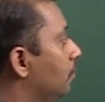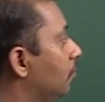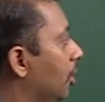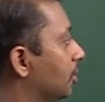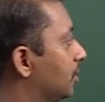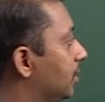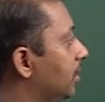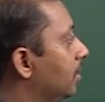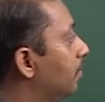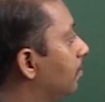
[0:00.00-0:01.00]

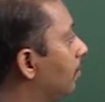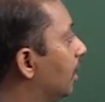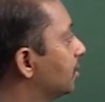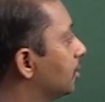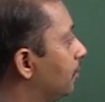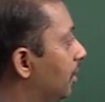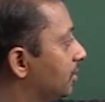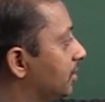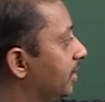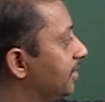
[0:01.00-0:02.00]
Velocity, mass into
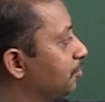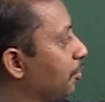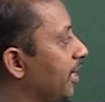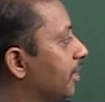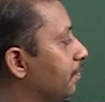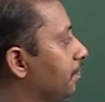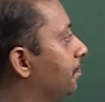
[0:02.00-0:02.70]
velocity is momentum.